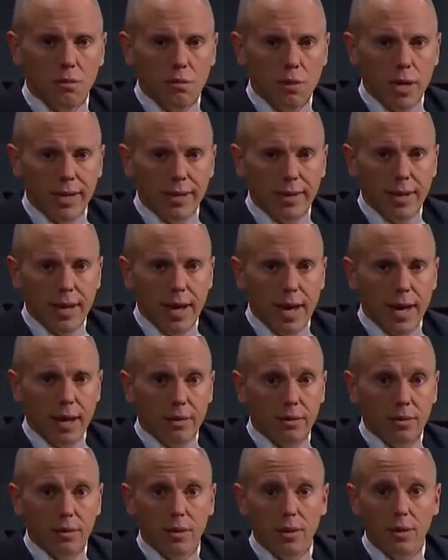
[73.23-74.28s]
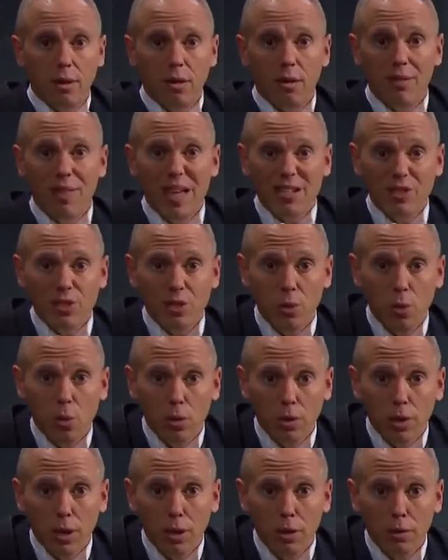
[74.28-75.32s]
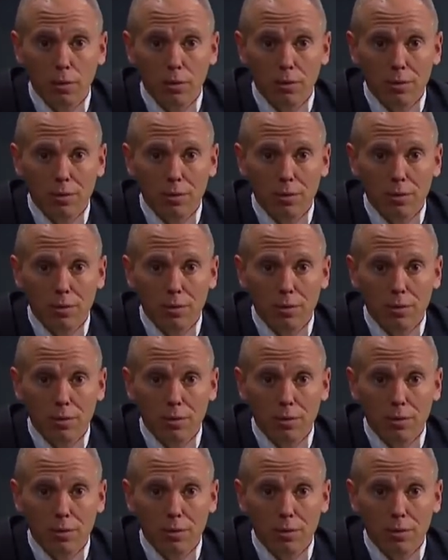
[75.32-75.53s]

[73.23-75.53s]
Right now. That's an order.